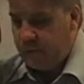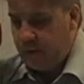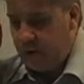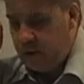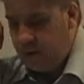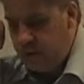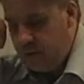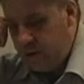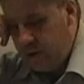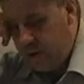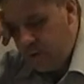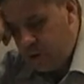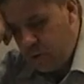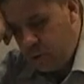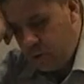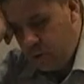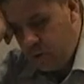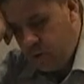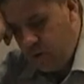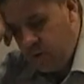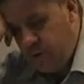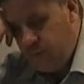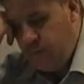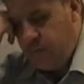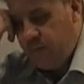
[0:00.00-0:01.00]
and the
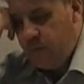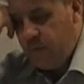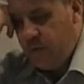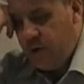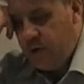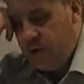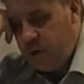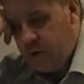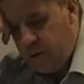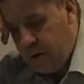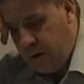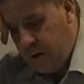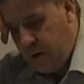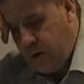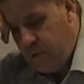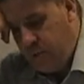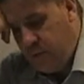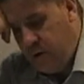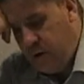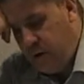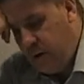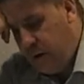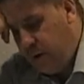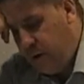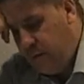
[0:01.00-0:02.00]
history of Islam,
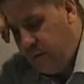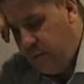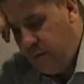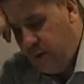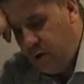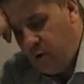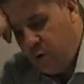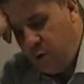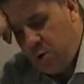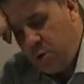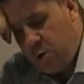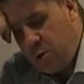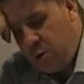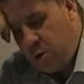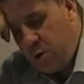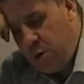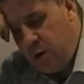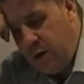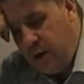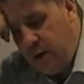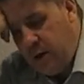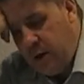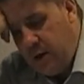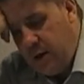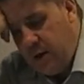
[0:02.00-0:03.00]
like if you go
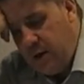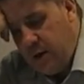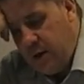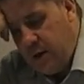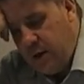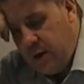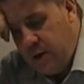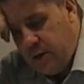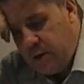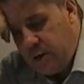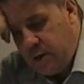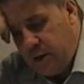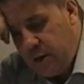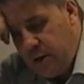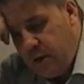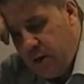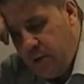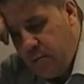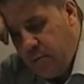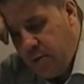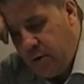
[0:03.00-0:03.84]
Sahih